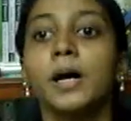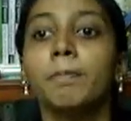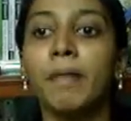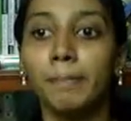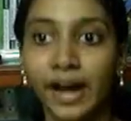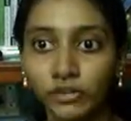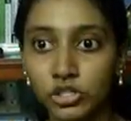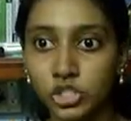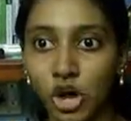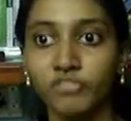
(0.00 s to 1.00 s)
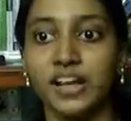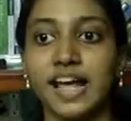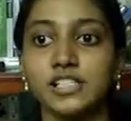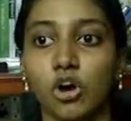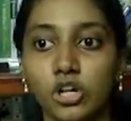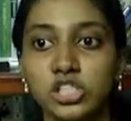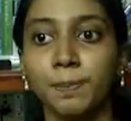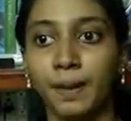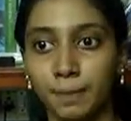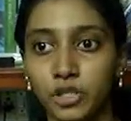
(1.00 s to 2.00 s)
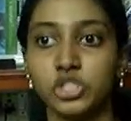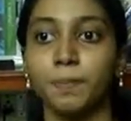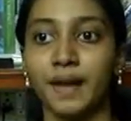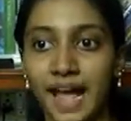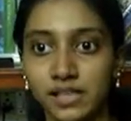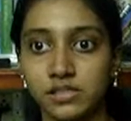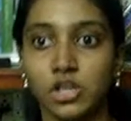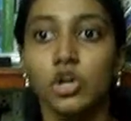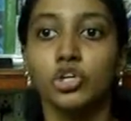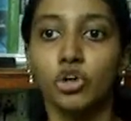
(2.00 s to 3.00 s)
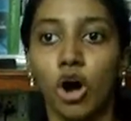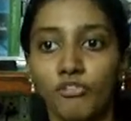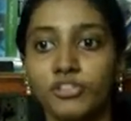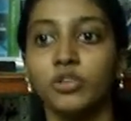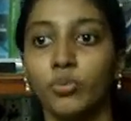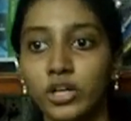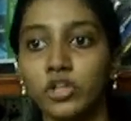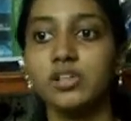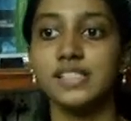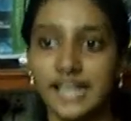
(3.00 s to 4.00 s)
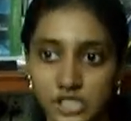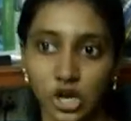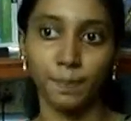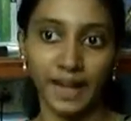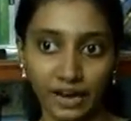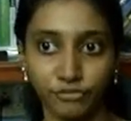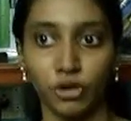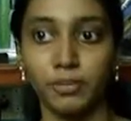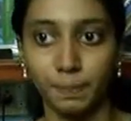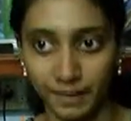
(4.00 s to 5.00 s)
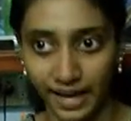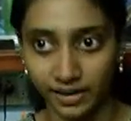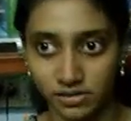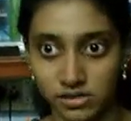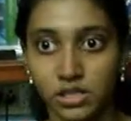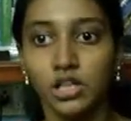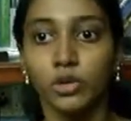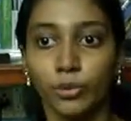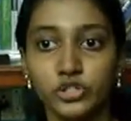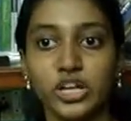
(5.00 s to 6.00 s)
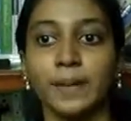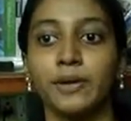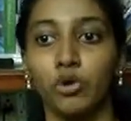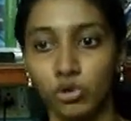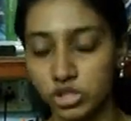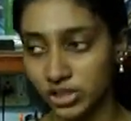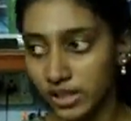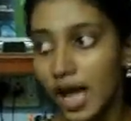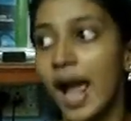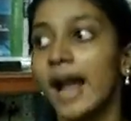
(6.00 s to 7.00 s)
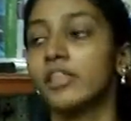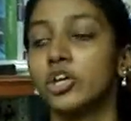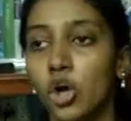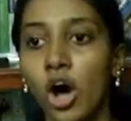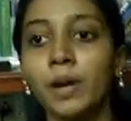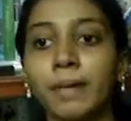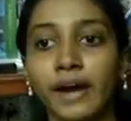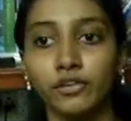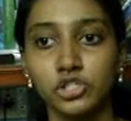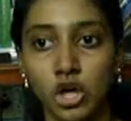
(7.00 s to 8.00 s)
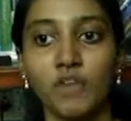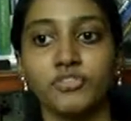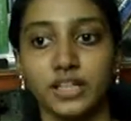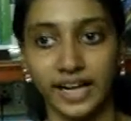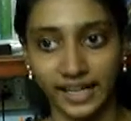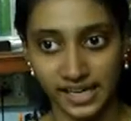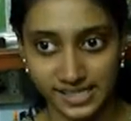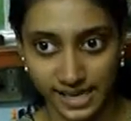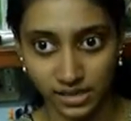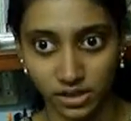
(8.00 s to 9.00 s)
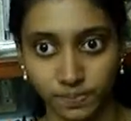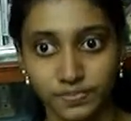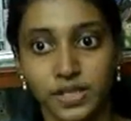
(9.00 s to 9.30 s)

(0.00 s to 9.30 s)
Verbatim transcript: Microsoft has also published plans to offer the Windows Azure Platform appliance, which can be hosted in the non-Microsoft data center.